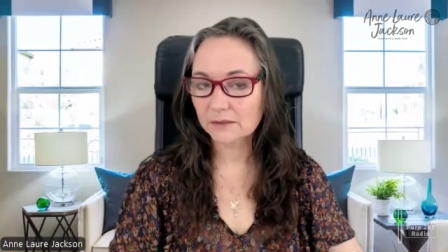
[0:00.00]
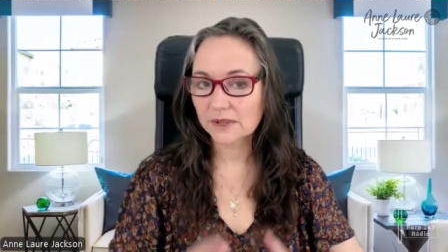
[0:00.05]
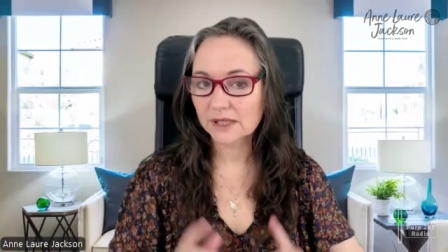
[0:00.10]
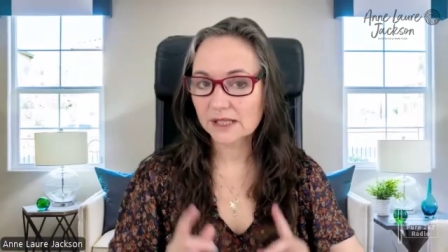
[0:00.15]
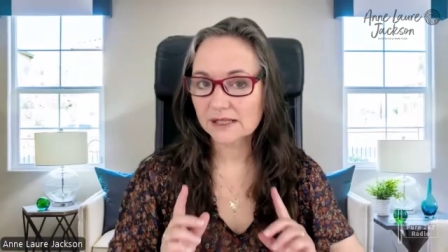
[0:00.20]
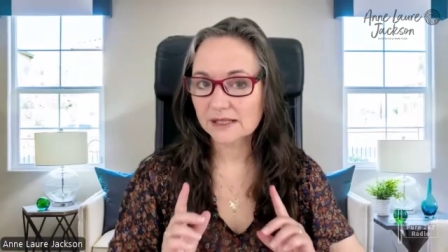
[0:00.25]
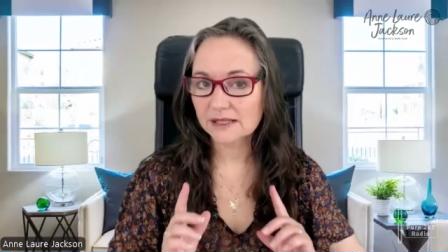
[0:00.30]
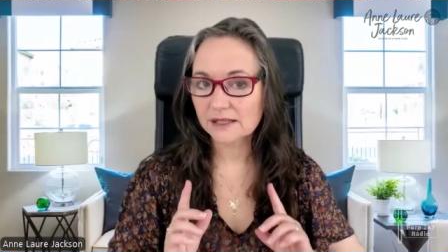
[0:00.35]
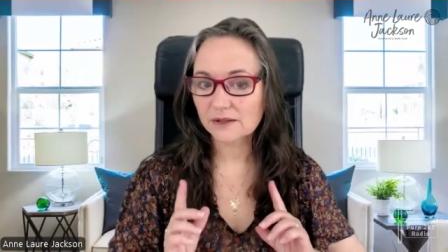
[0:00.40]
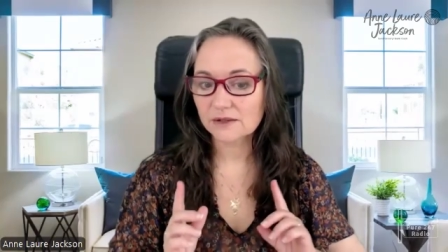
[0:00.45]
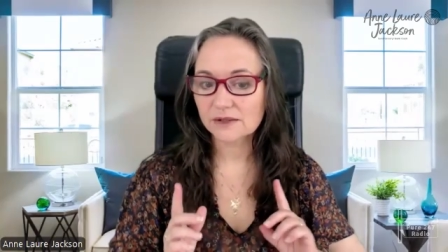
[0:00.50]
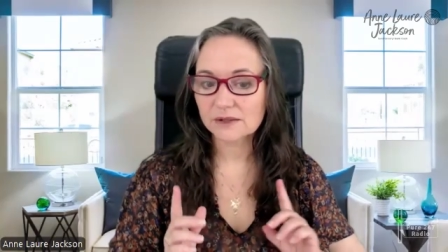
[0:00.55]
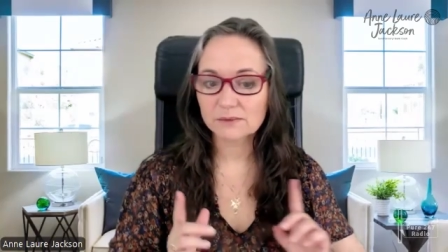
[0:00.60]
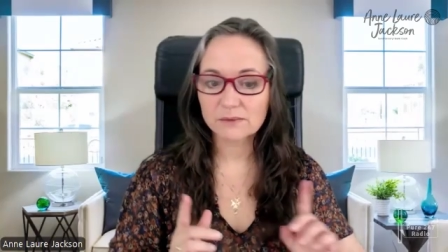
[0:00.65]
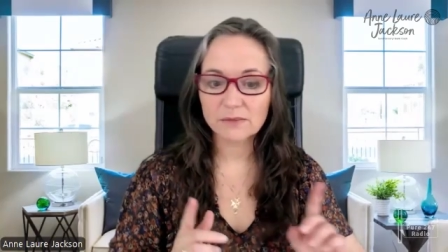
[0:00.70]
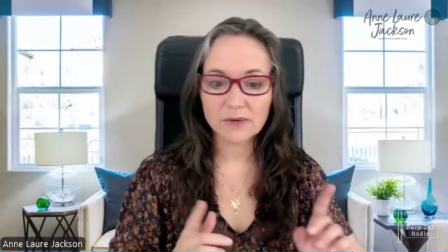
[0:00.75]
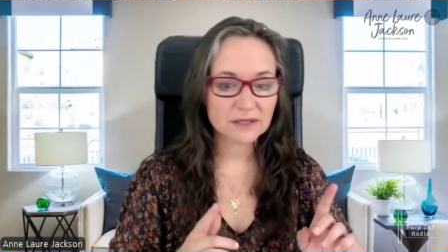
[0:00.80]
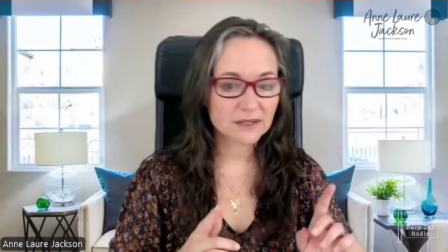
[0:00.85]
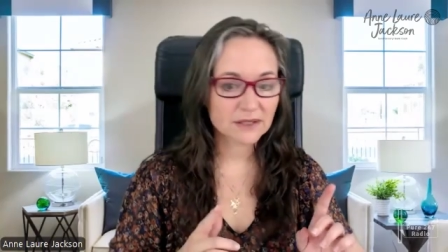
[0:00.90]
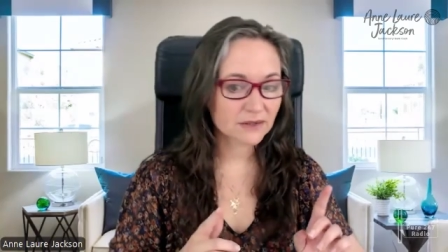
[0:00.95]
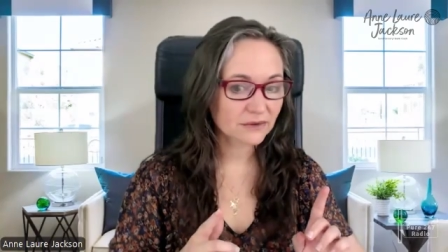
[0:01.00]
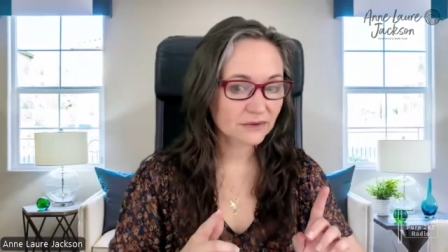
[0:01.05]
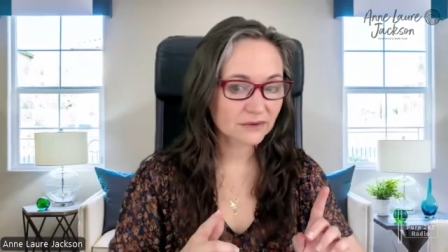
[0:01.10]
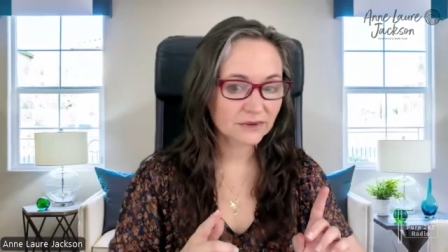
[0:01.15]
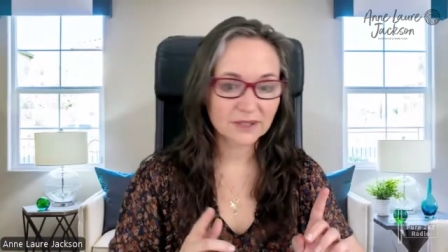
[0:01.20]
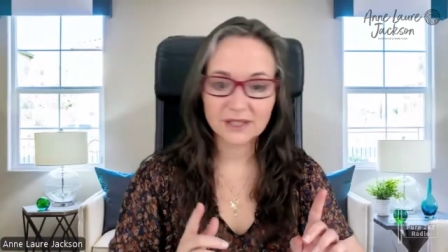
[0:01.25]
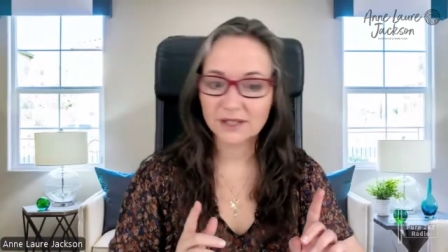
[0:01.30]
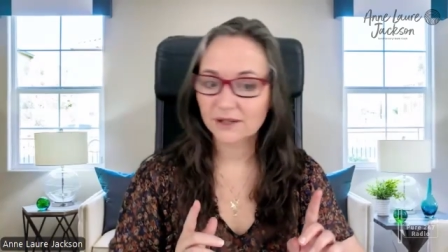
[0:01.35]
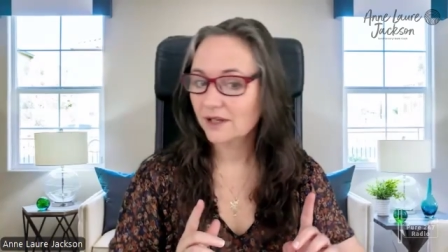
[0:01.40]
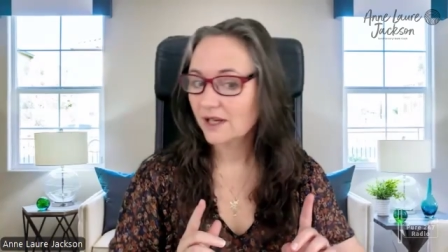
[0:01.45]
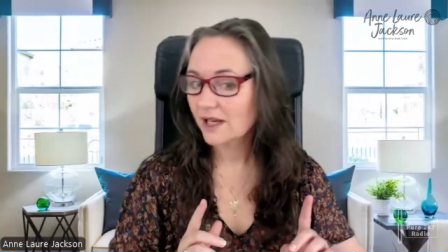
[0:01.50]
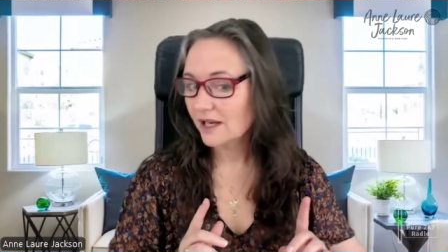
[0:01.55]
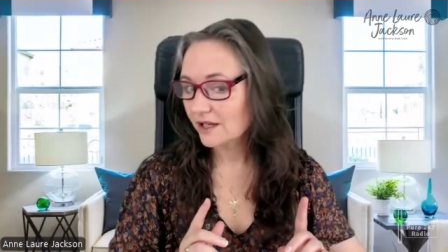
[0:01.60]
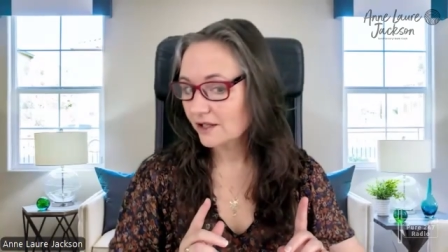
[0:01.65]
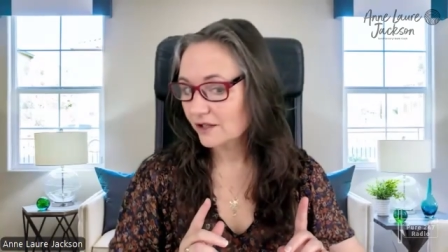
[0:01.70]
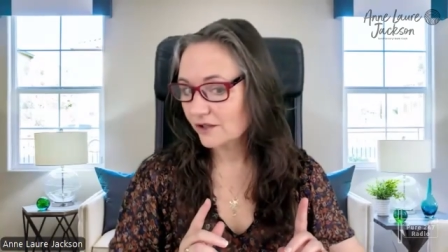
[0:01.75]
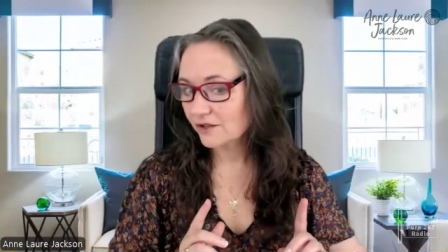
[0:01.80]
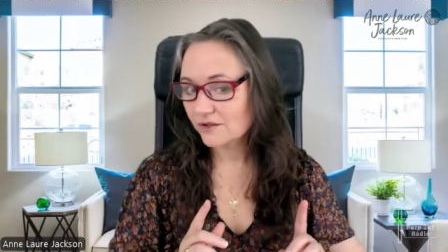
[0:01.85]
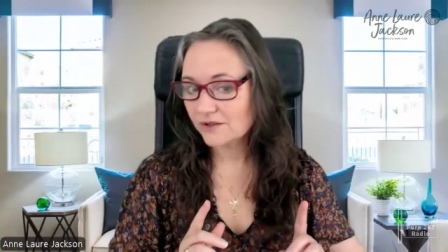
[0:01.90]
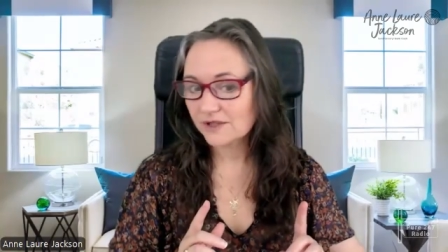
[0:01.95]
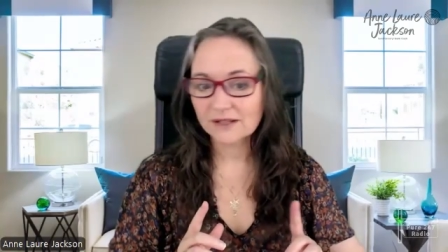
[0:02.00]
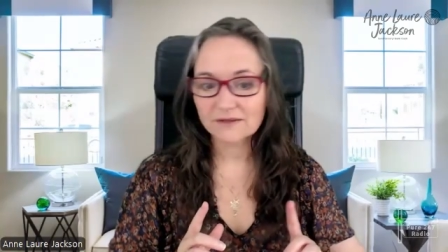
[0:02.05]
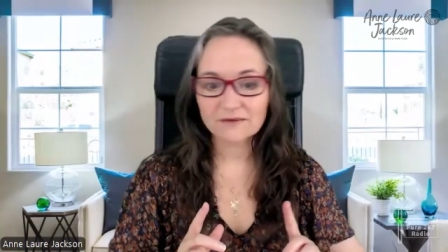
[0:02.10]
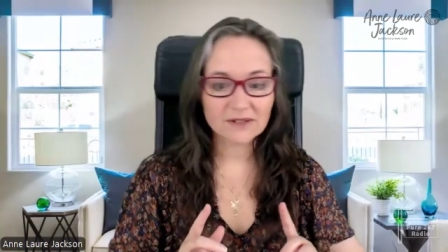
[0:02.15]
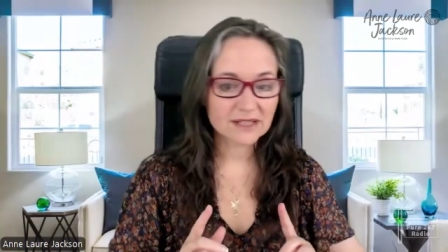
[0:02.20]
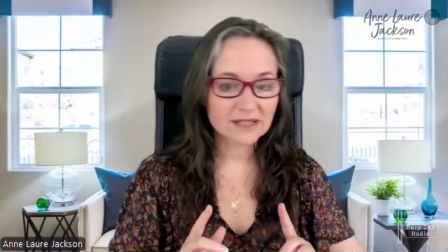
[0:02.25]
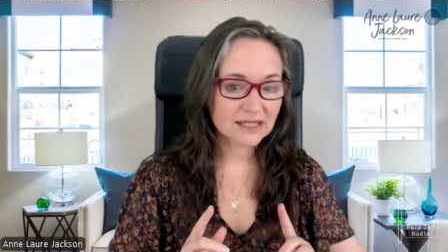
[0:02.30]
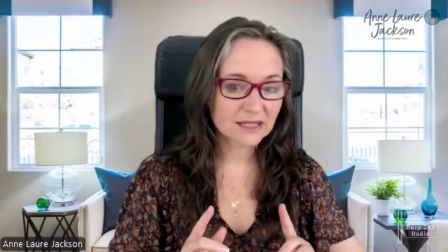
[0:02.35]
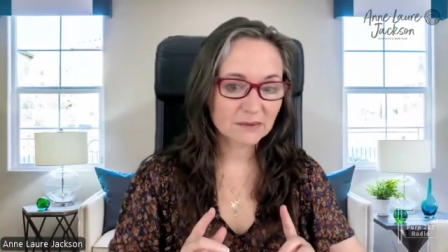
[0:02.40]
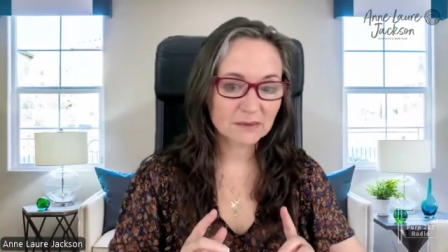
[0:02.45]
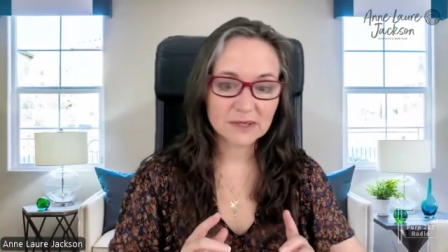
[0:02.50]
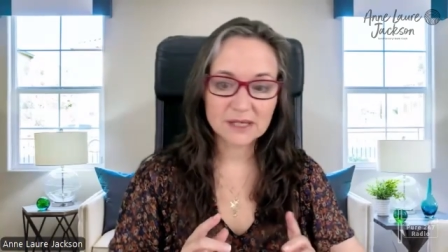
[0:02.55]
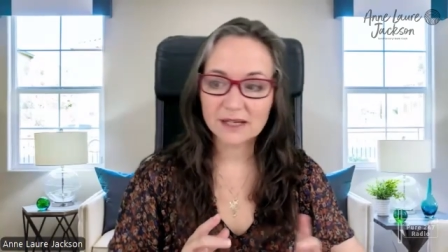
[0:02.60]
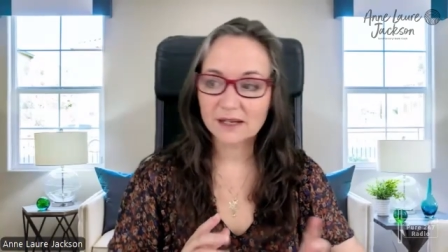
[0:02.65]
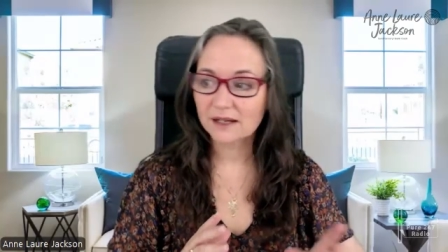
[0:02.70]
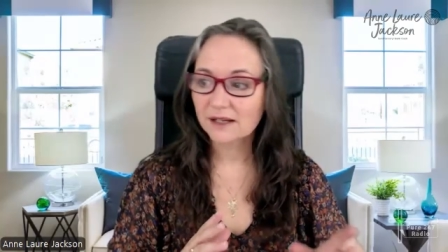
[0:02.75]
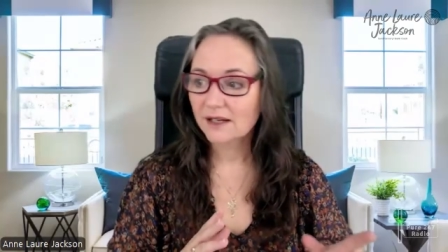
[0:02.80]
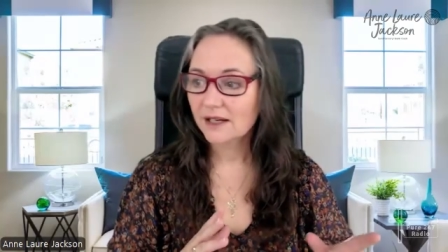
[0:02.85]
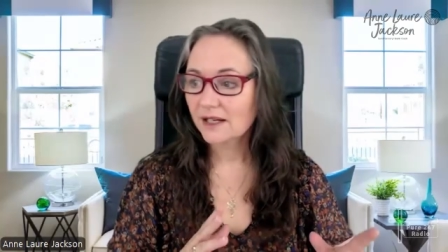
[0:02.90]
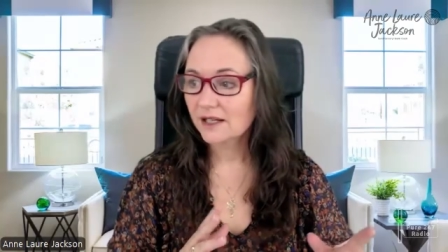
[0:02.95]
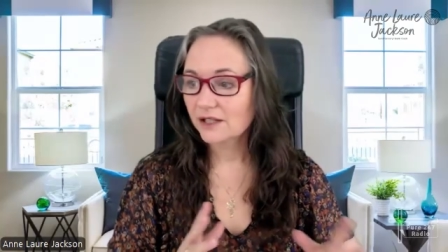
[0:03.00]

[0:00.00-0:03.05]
but it's those muscle, using vestibular,